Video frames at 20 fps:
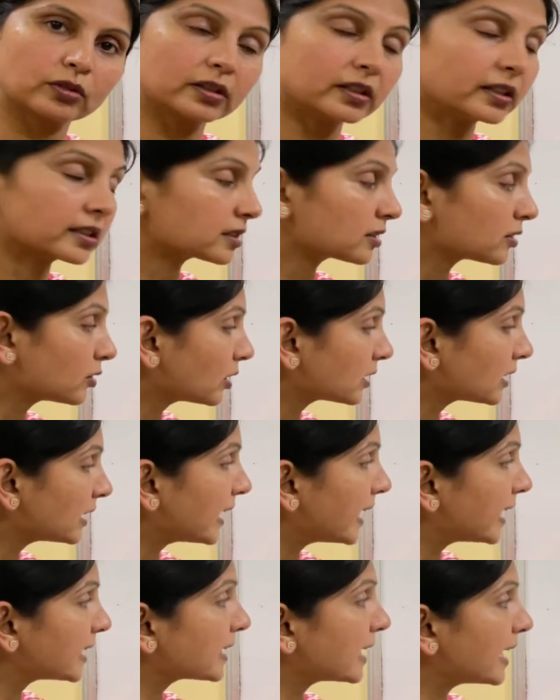it's not
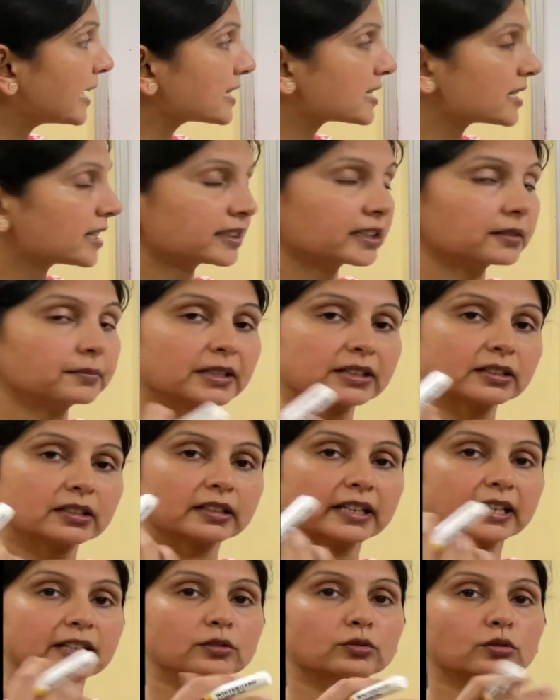like that static method
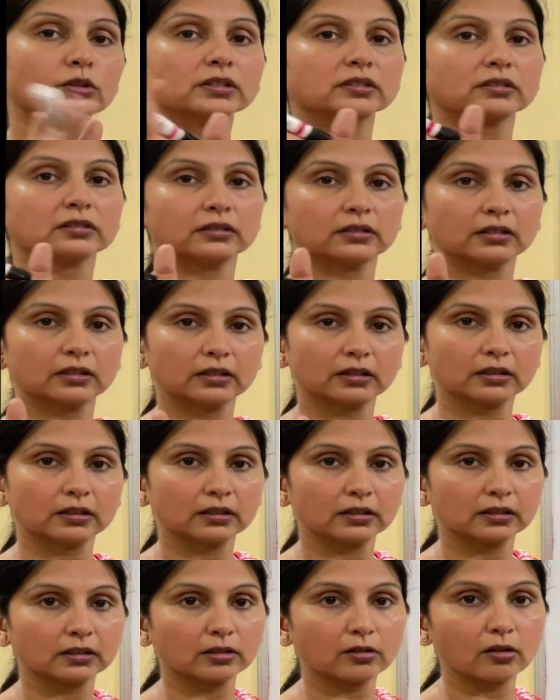
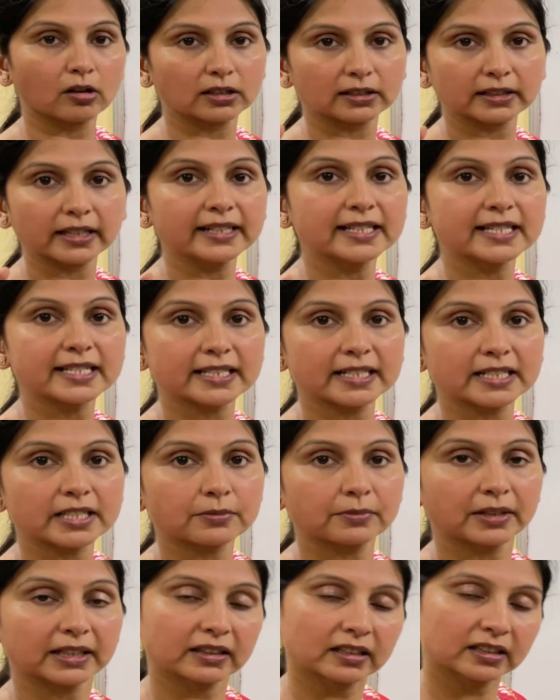cannot call the instance
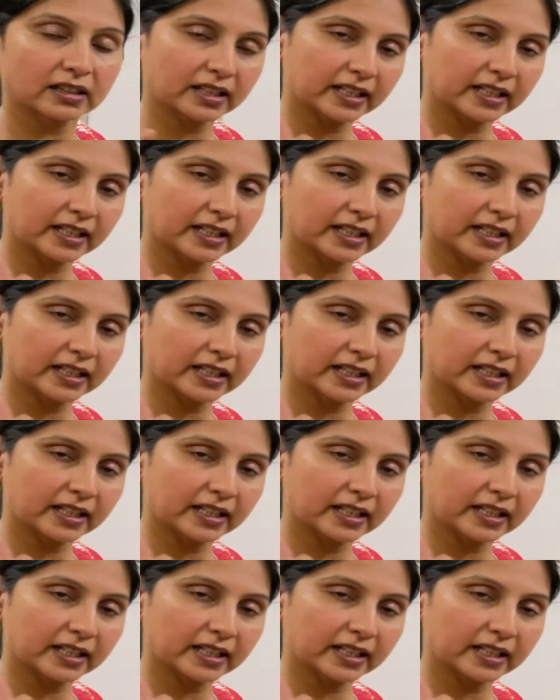method.